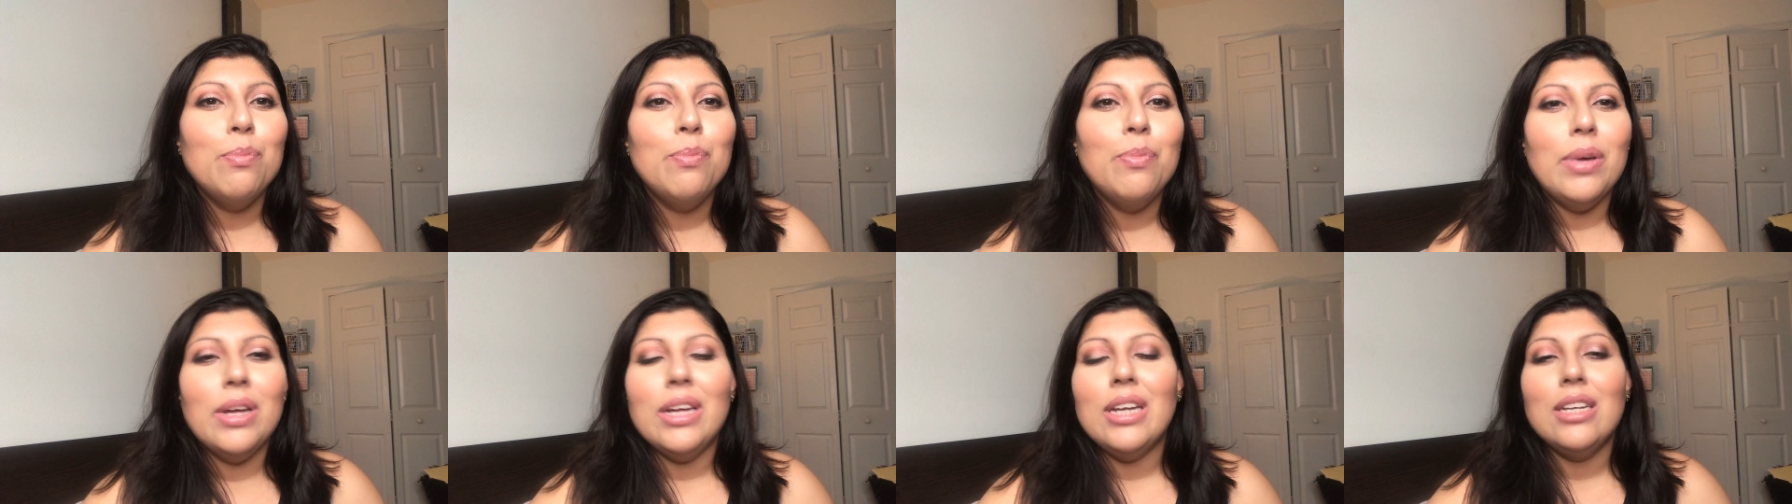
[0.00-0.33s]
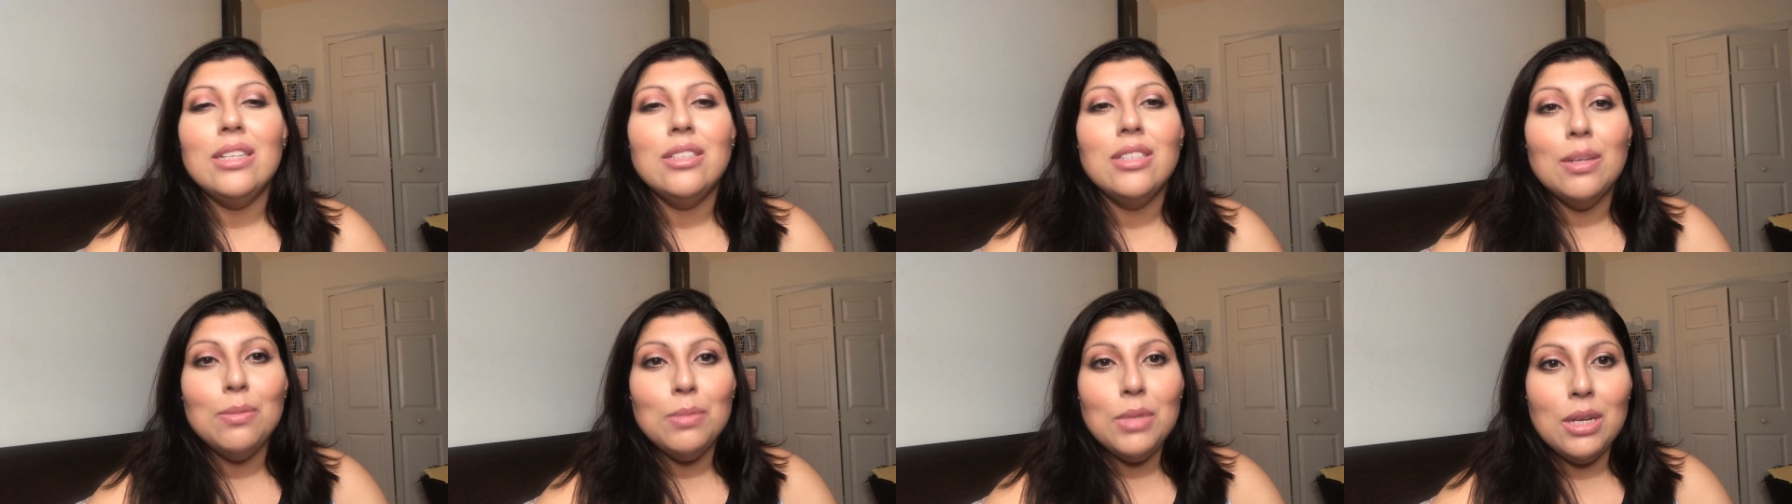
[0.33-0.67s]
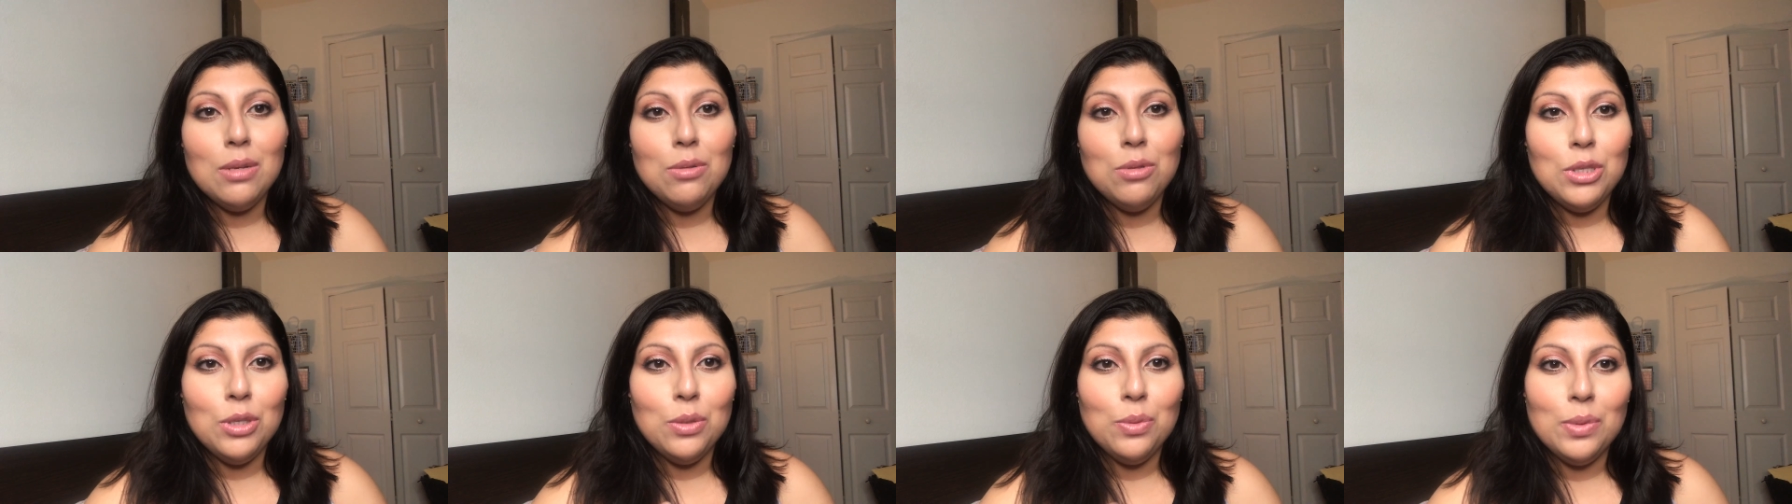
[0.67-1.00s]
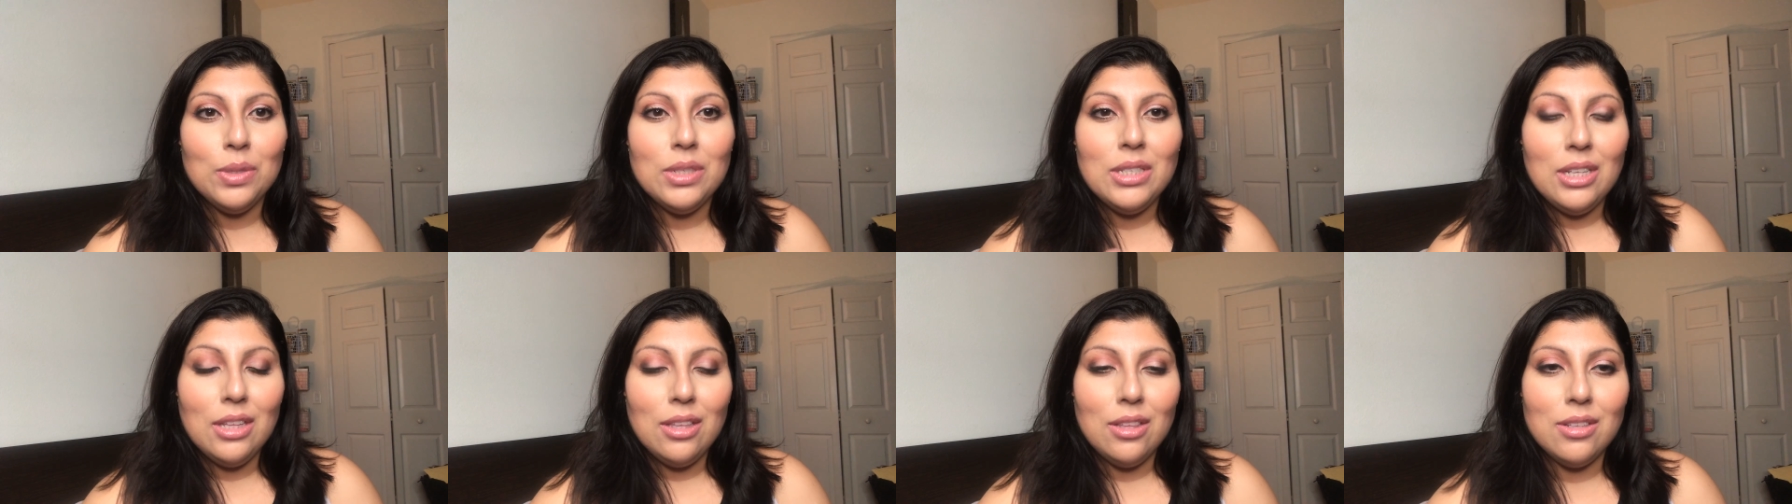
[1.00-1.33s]
but sometimes you
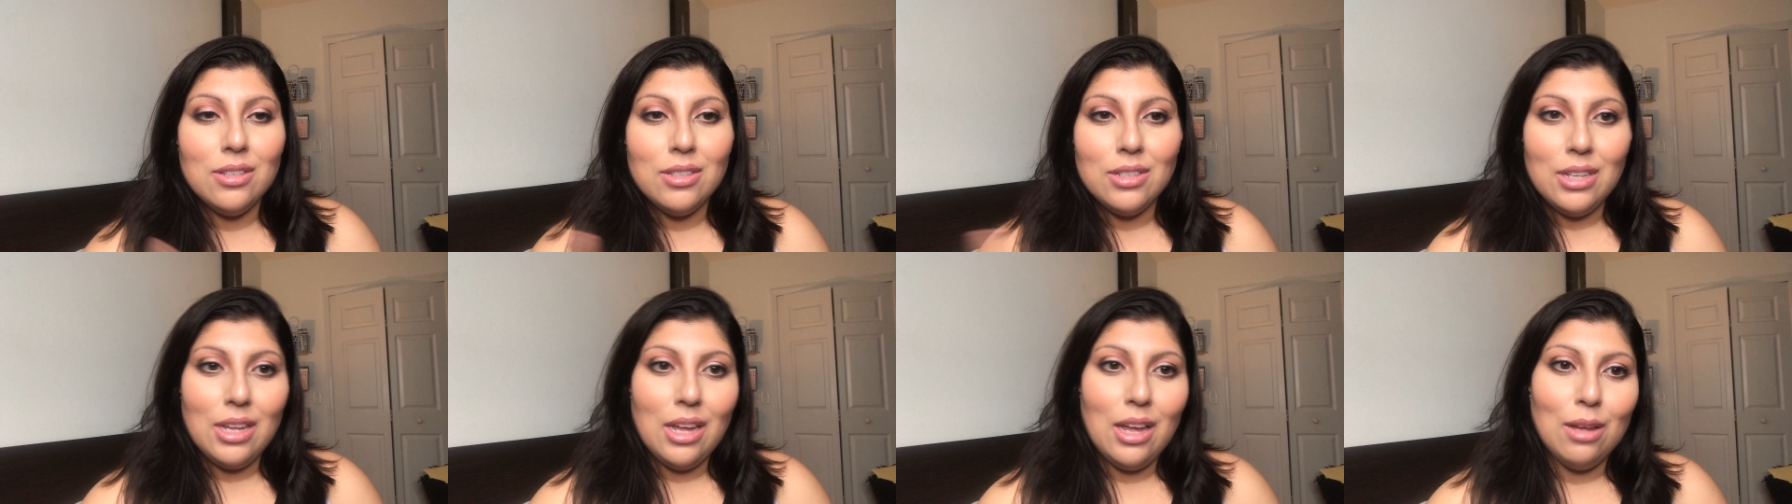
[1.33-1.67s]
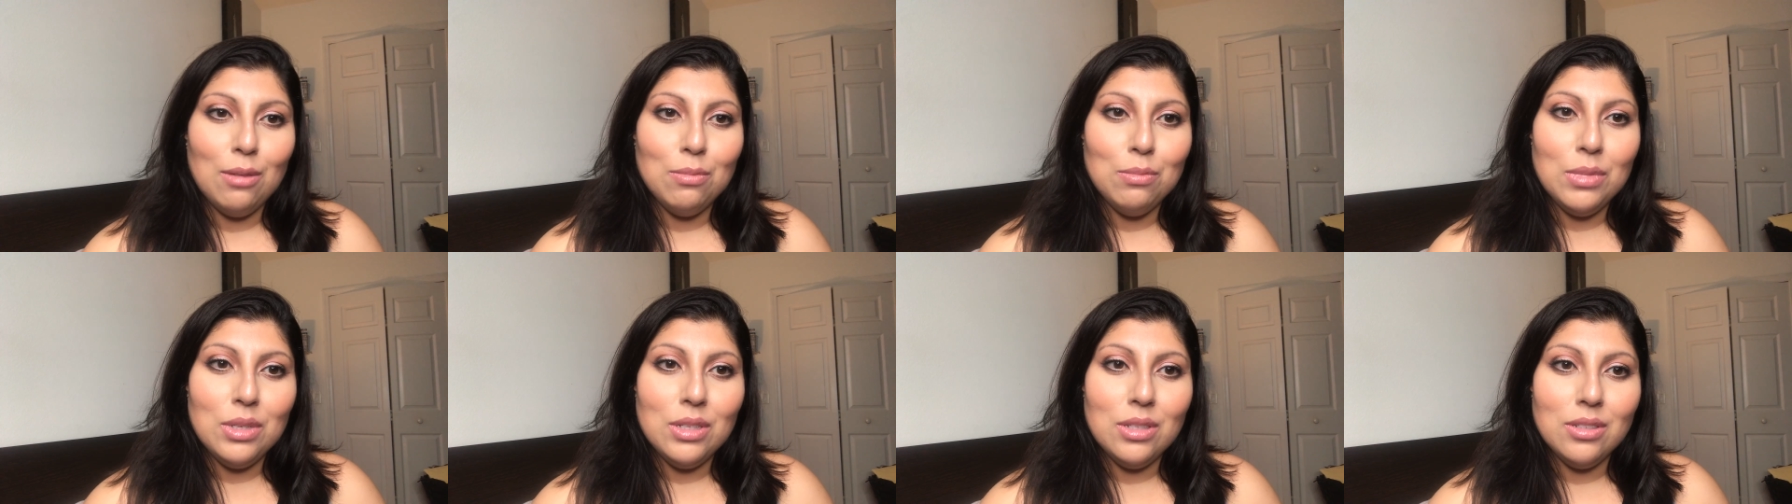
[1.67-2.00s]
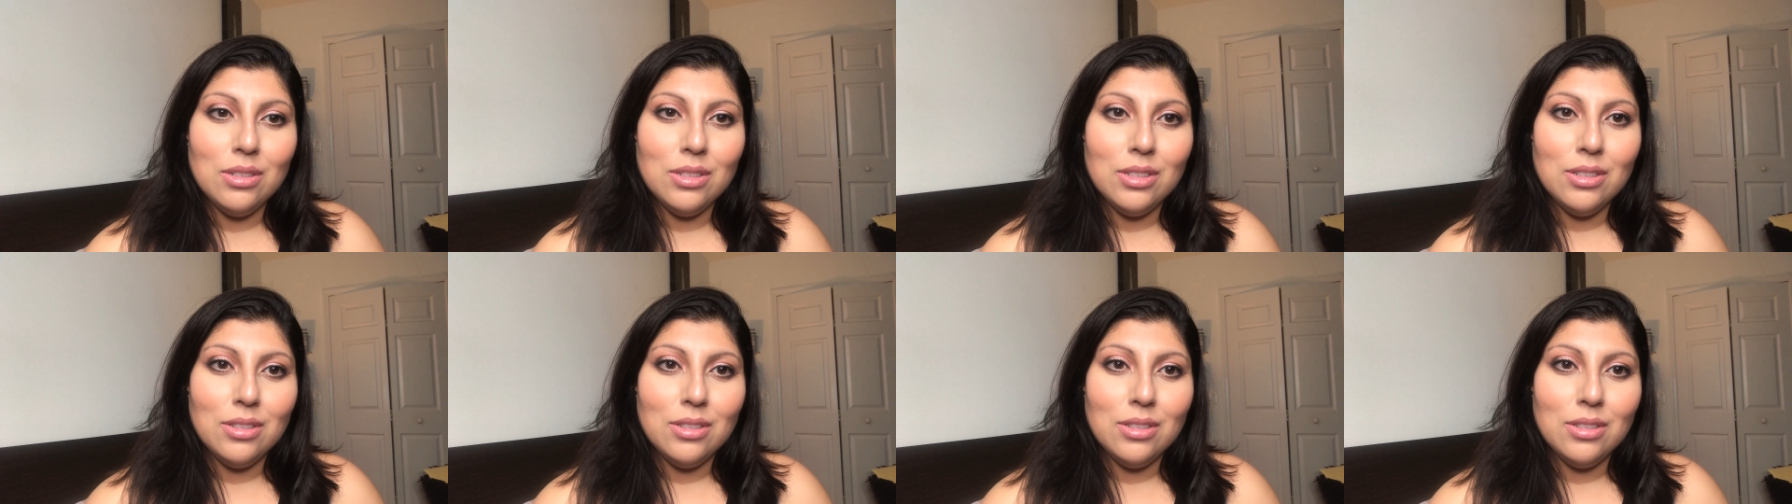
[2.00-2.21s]
will see the same,